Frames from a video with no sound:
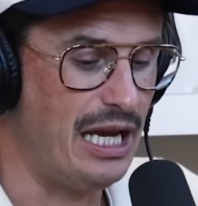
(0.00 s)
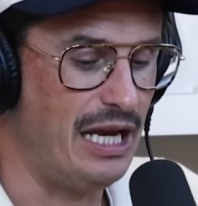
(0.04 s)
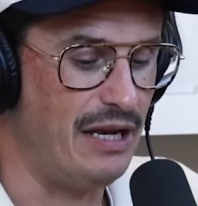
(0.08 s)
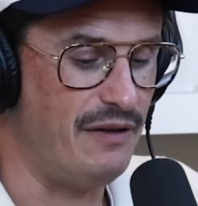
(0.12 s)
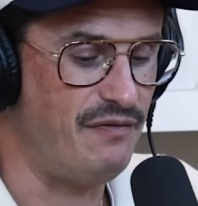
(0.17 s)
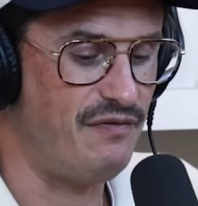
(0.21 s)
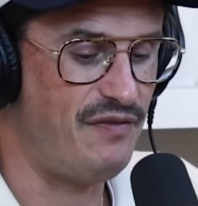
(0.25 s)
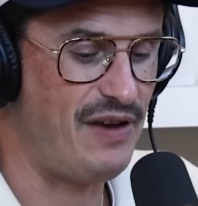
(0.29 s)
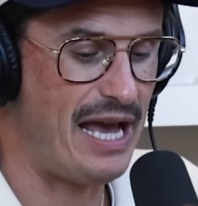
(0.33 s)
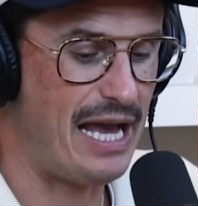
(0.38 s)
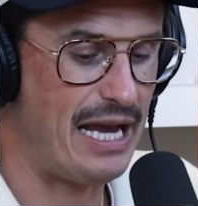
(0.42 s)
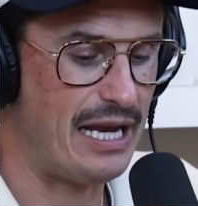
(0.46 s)

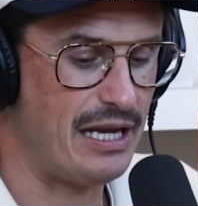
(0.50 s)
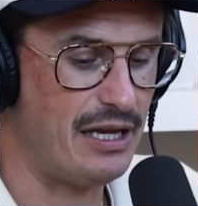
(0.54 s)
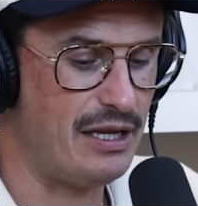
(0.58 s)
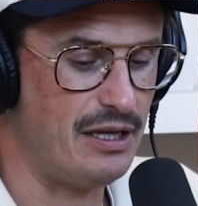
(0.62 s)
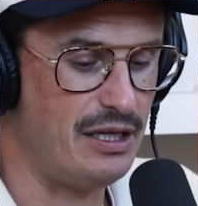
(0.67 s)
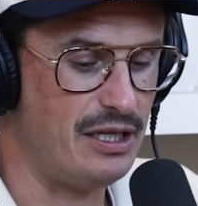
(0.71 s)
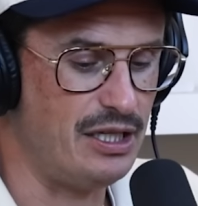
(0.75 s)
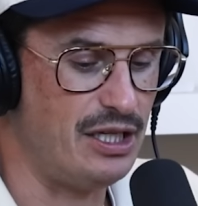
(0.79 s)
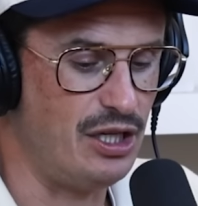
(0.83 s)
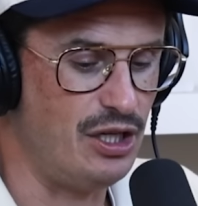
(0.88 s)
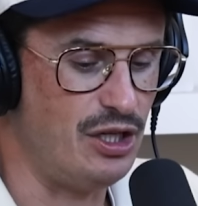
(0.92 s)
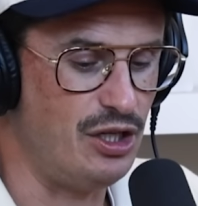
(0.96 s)
In fact,
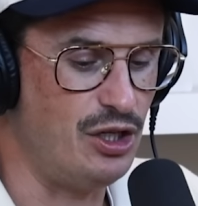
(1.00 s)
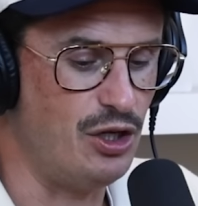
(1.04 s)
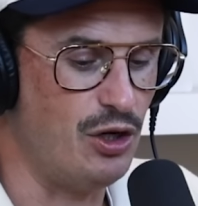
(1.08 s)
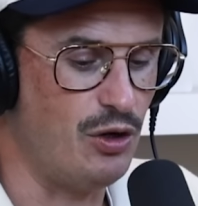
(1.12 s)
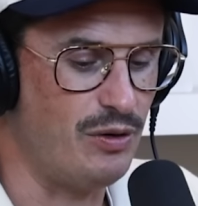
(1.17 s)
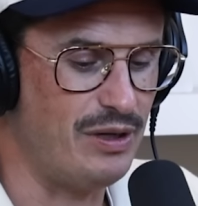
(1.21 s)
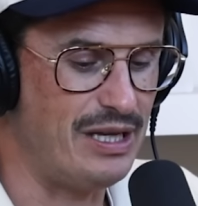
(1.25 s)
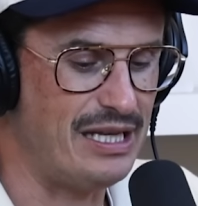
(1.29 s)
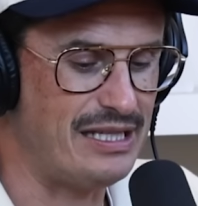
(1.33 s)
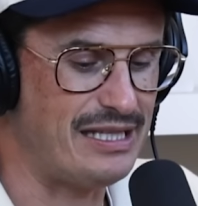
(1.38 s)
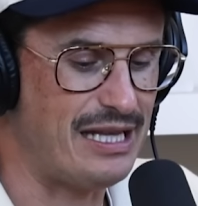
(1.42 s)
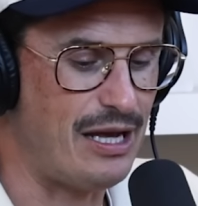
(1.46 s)
you
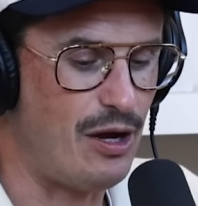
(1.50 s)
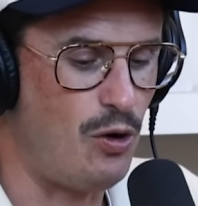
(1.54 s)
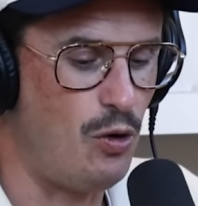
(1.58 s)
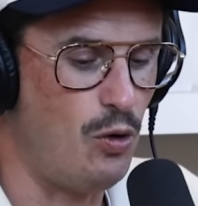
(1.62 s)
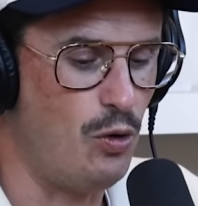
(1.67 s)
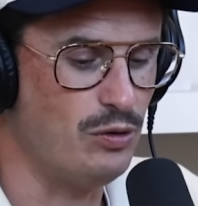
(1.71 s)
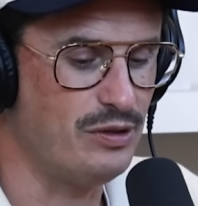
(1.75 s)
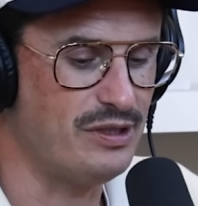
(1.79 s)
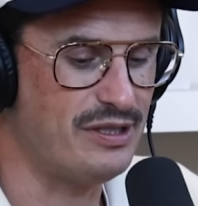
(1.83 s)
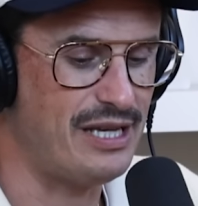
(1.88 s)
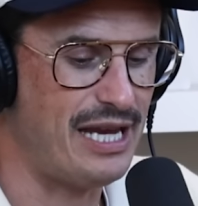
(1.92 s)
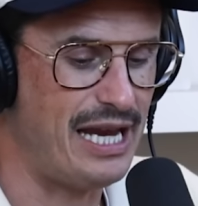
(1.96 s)
know, it's that
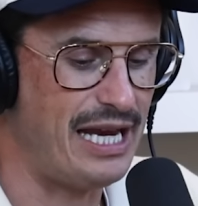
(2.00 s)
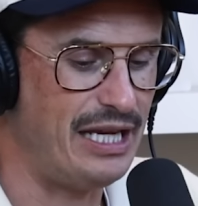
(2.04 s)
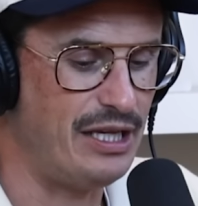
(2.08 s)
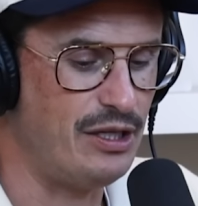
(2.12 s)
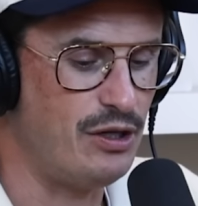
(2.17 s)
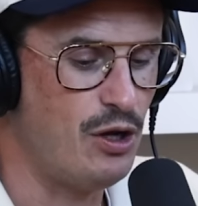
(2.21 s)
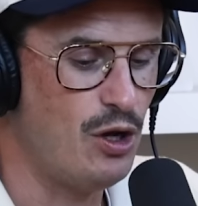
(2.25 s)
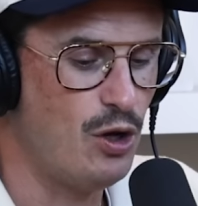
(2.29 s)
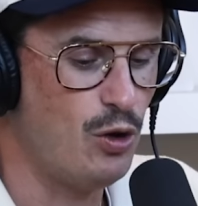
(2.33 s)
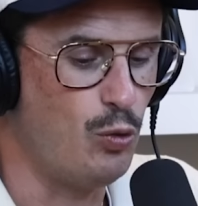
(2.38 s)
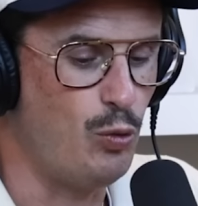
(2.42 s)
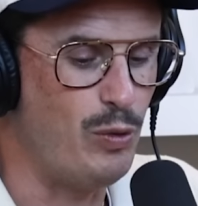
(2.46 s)
whole
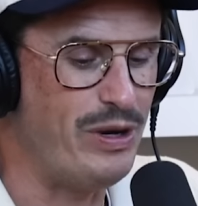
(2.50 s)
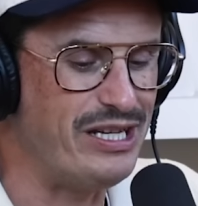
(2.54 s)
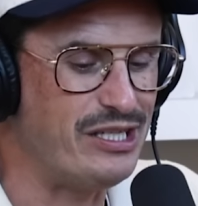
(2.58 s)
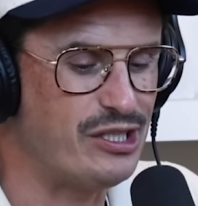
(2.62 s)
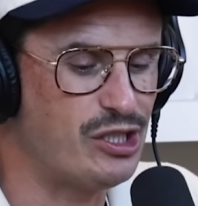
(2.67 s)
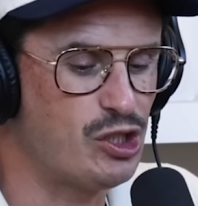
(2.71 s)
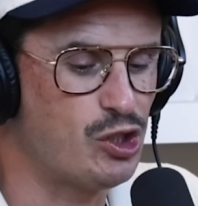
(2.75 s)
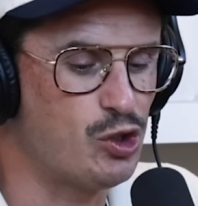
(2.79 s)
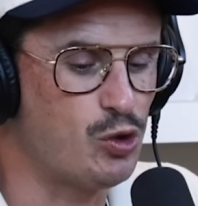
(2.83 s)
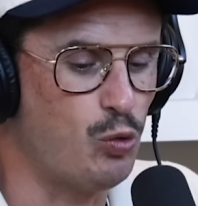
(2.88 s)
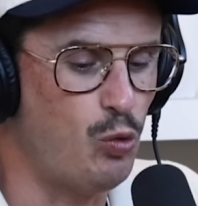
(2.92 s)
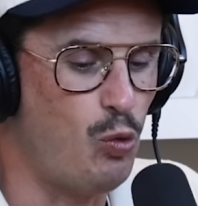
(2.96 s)
saying, we
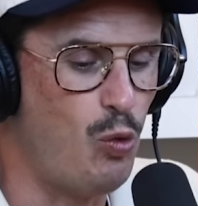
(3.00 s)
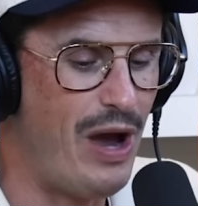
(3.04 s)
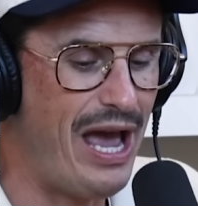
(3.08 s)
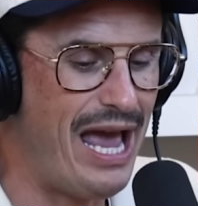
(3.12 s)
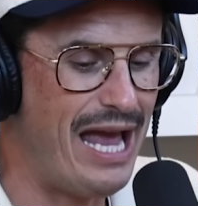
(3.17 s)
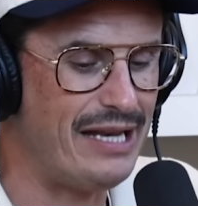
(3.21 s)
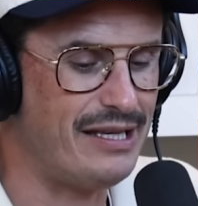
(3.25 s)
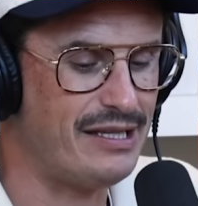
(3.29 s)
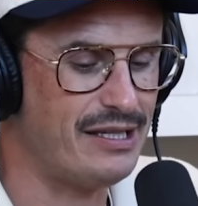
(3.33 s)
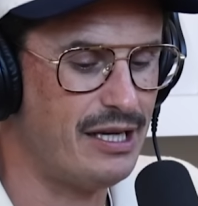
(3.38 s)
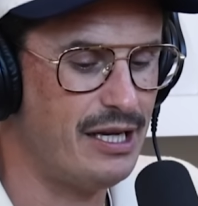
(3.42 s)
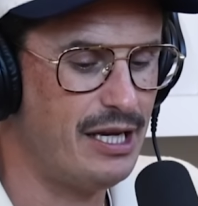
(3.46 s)

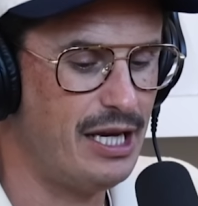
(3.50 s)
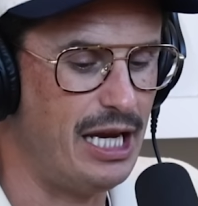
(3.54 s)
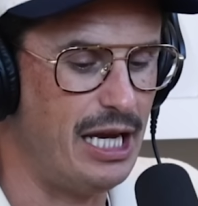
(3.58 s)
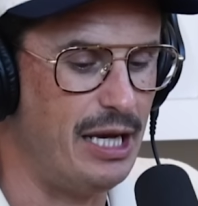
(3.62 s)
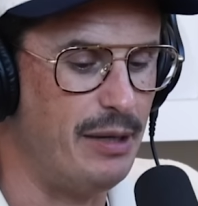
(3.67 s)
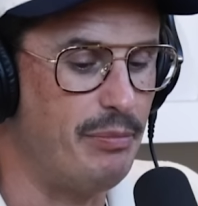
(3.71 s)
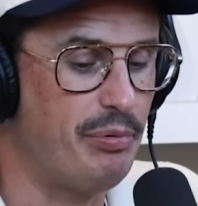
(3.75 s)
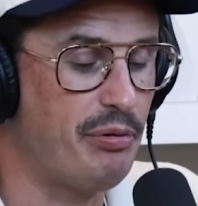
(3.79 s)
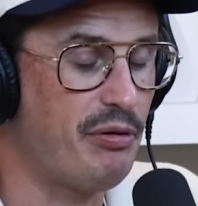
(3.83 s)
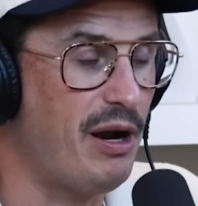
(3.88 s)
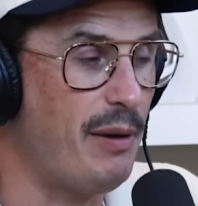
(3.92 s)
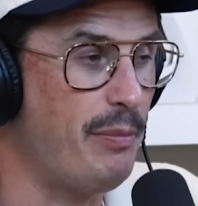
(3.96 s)
sweat
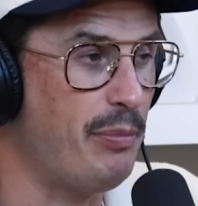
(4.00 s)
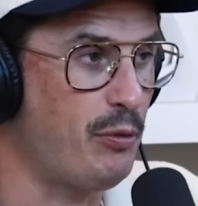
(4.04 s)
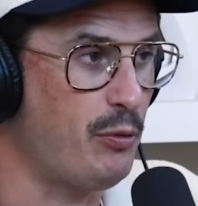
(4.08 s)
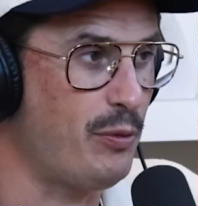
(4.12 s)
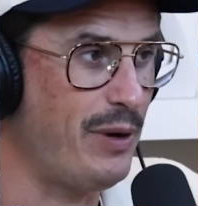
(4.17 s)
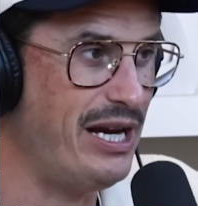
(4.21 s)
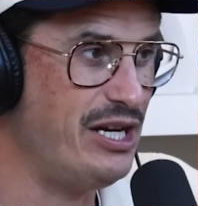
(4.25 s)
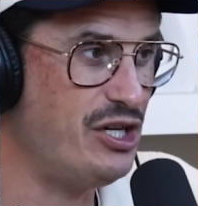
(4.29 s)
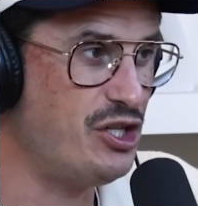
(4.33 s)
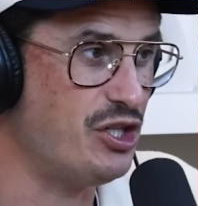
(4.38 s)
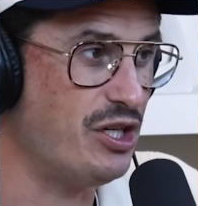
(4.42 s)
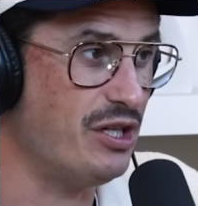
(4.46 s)
in
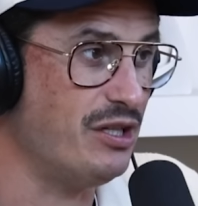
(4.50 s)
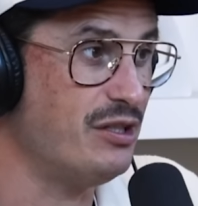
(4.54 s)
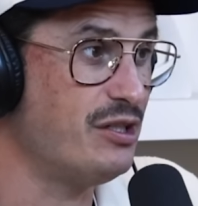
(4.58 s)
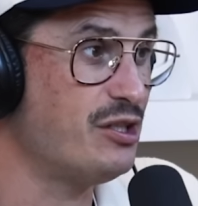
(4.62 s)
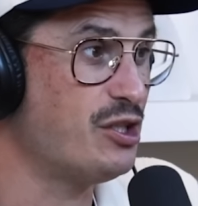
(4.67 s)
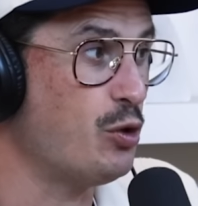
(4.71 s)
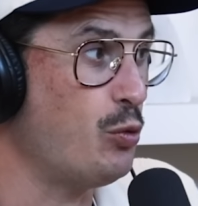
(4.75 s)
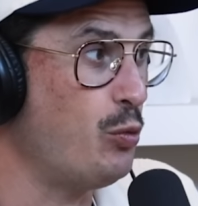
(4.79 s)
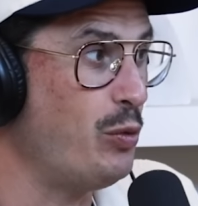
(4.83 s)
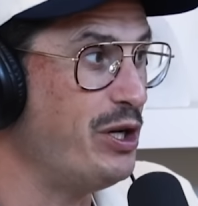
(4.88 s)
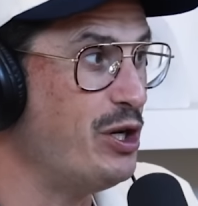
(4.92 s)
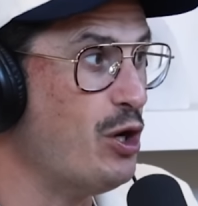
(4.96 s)
preparation
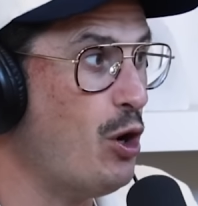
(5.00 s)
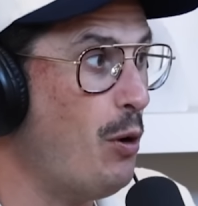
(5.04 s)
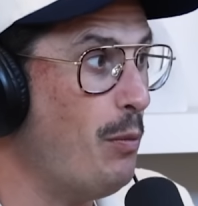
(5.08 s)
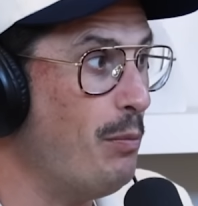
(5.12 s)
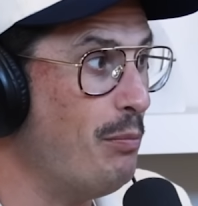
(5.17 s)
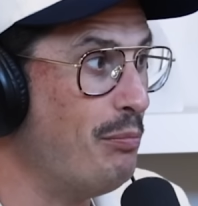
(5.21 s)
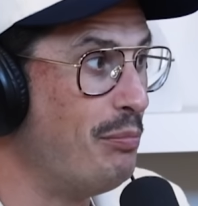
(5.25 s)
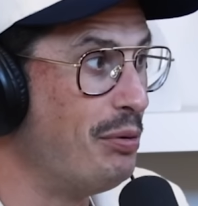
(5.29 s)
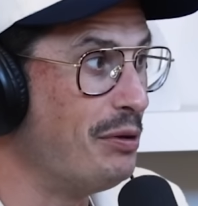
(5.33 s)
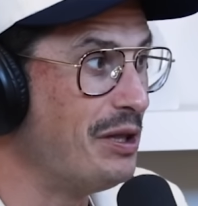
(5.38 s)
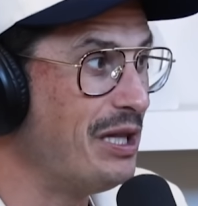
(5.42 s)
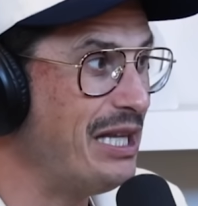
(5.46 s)
so we
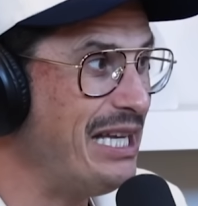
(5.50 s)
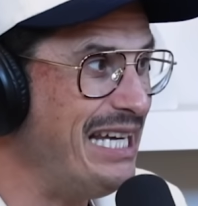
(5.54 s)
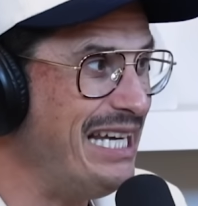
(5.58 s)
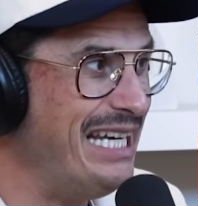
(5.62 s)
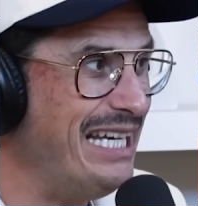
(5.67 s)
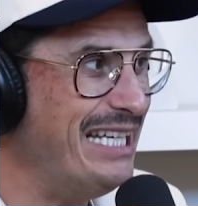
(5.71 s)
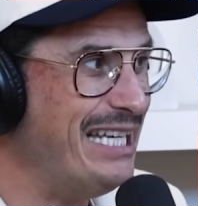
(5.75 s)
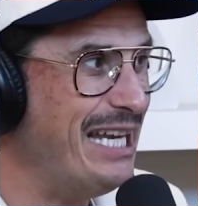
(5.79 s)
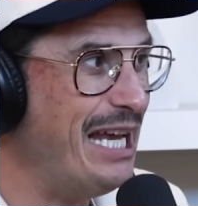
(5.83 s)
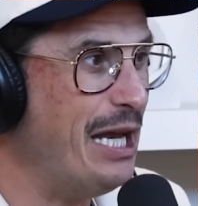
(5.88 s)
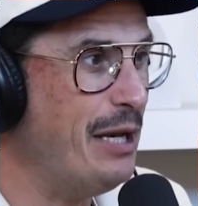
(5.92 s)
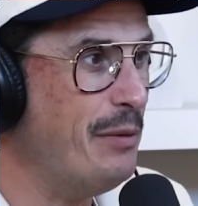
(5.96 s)
don't
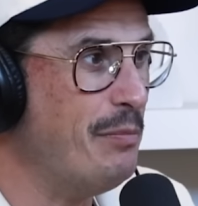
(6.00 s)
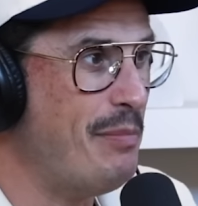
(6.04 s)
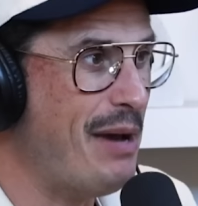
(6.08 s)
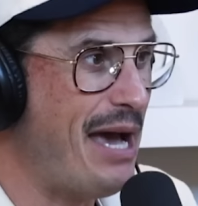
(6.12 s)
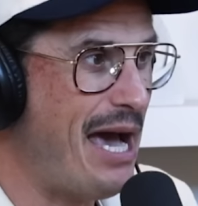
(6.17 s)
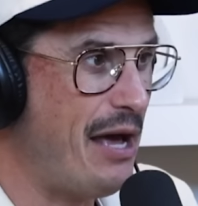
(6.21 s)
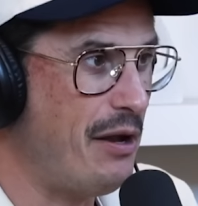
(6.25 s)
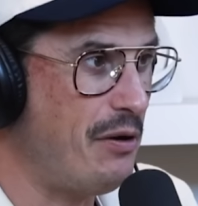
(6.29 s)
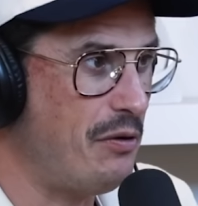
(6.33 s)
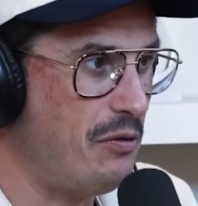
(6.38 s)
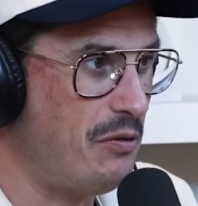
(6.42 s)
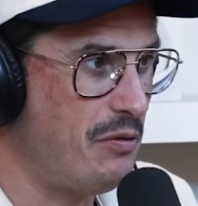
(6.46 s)
bleed in
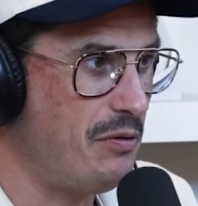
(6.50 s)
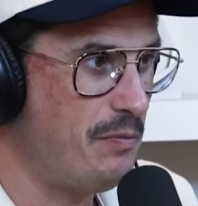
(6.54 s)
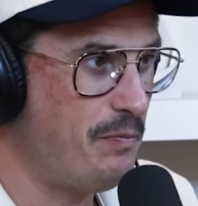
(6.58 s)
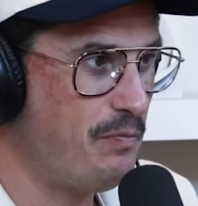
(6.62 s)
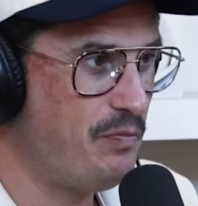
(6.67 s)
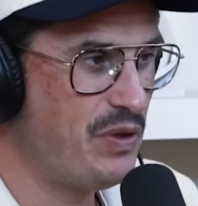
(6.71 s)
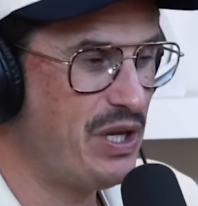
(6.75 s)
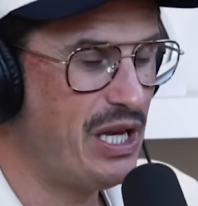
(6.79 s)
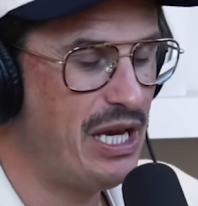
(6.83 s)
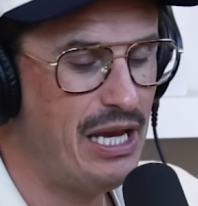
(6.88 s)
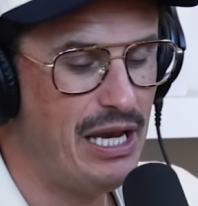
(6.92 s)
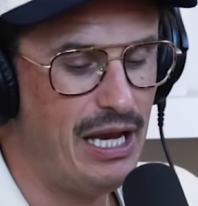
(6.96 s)
battle.
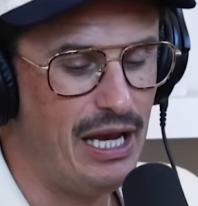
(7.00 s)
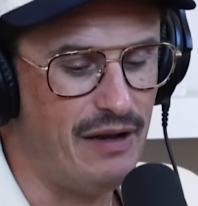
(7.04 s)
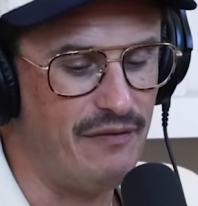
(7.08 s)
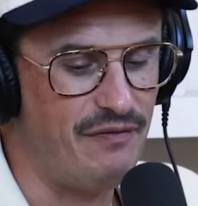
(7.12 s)
Yeah.